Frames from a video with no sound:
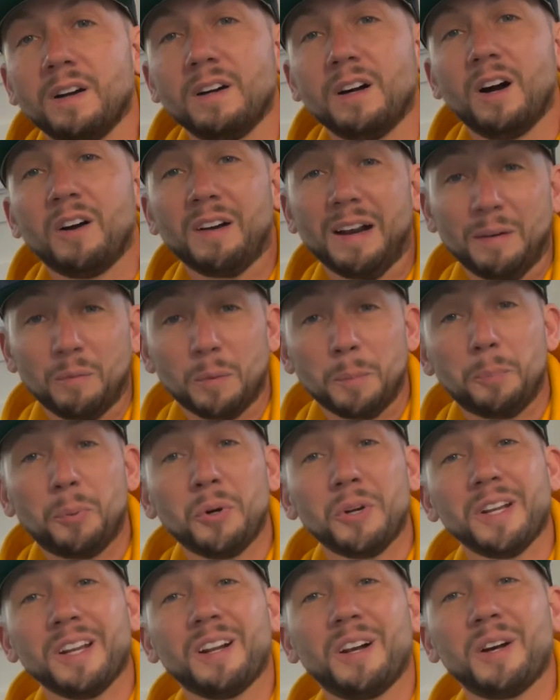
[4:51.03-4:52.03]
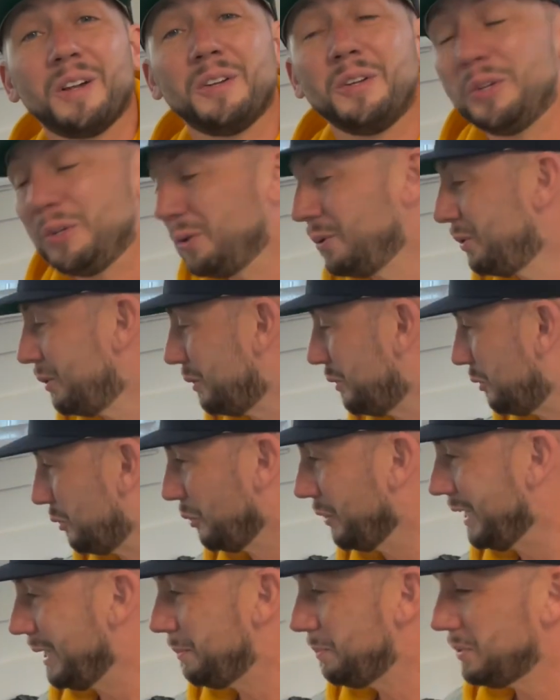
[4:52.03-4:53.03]
All right, we put it on new
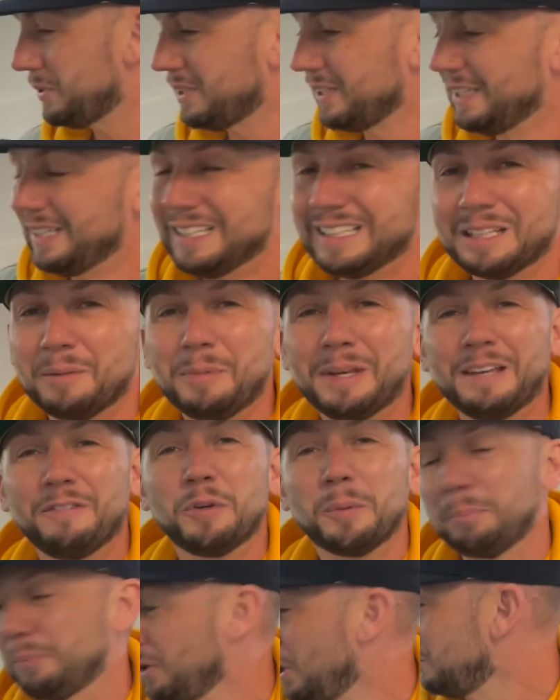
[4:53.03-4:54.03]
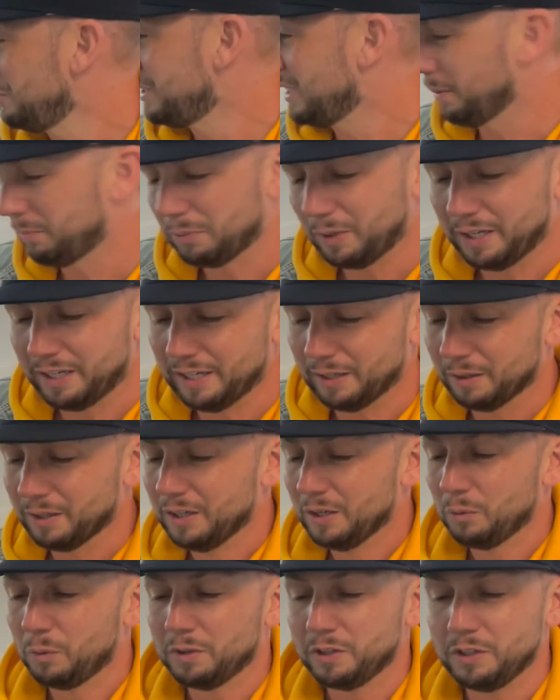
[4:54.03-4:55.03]
grips. Let me give you a pro tip right
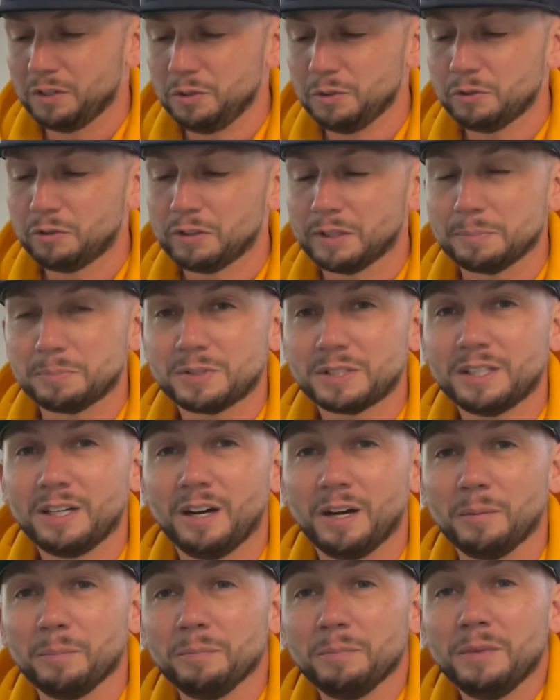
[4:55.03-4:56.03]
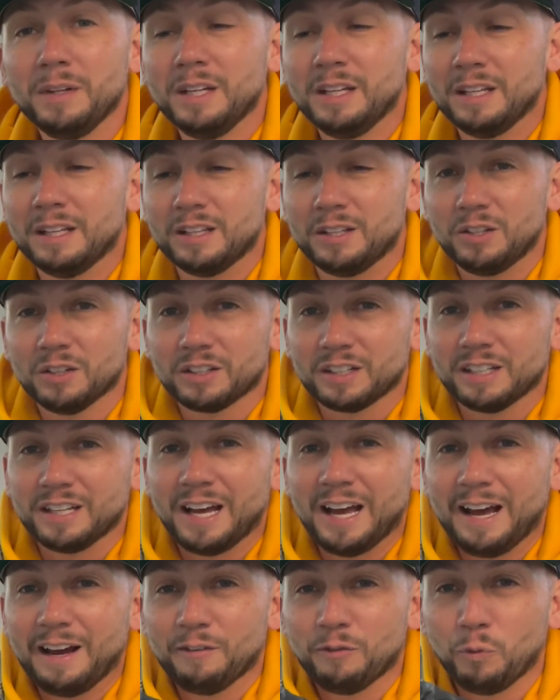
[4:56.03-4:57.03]
here. When the new grips come, you're gonna
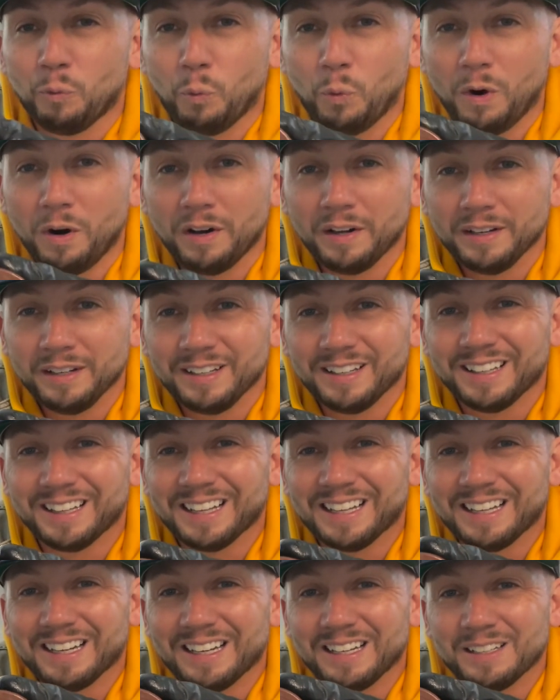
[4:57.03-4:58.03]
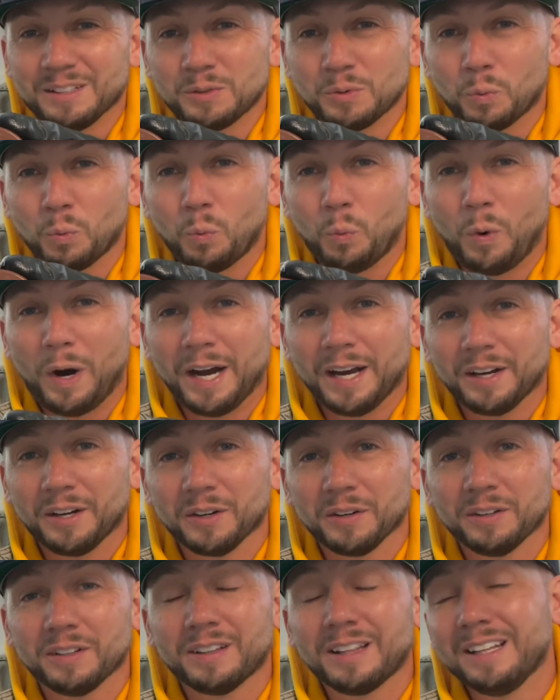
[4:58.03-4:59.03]
have one that is
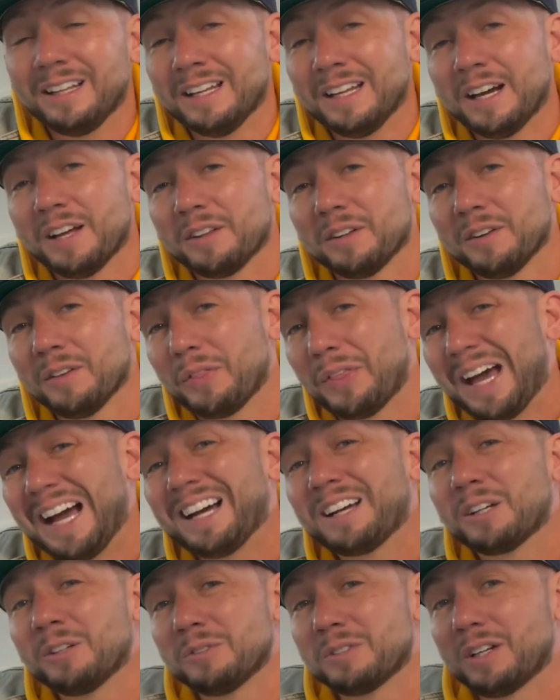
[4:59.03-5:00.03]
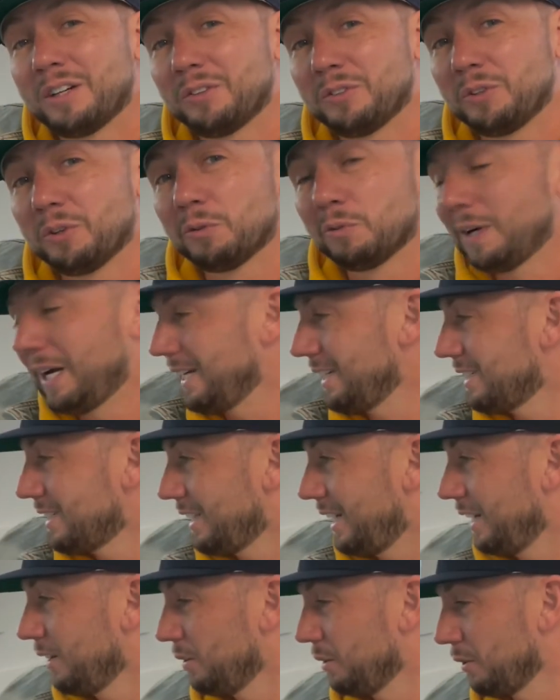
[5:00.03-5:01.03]
wider than the other. That goes on your right
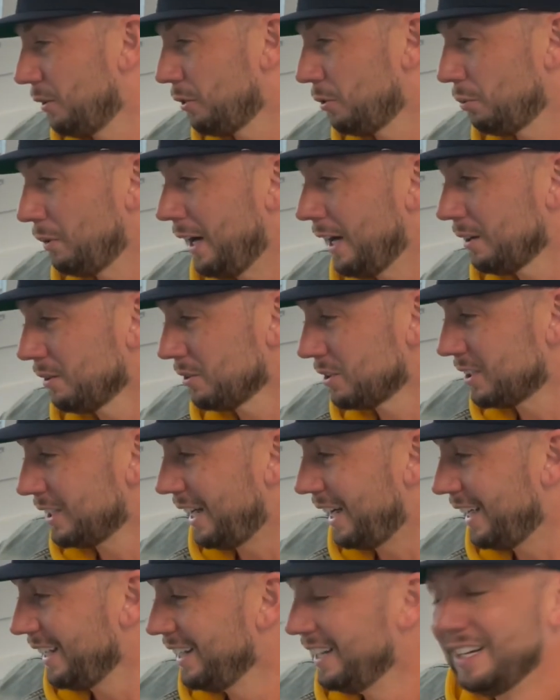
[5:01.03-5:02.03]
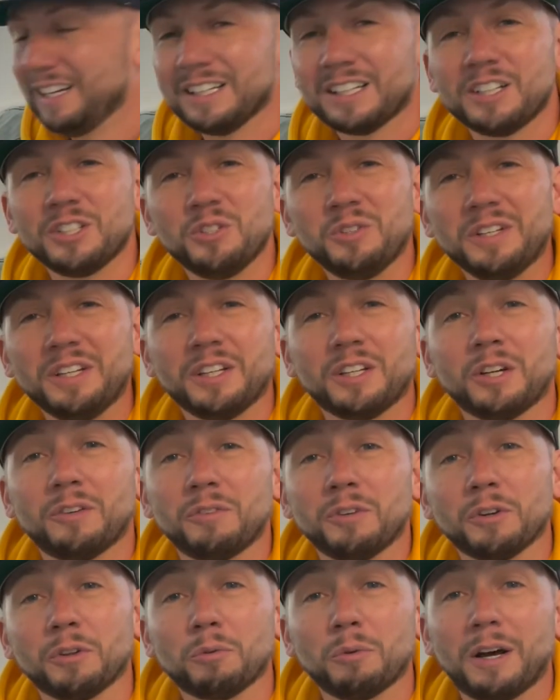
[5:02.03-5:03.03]
side or the throttle side, because you need to go
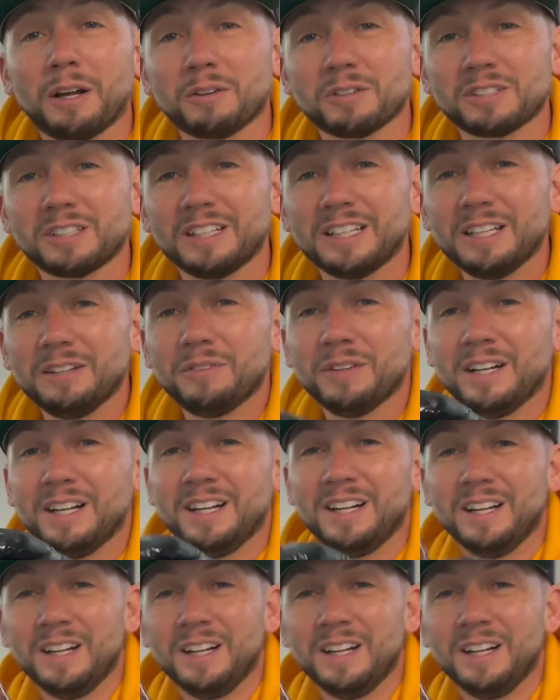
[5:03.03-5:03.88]
to your throttle sleeve.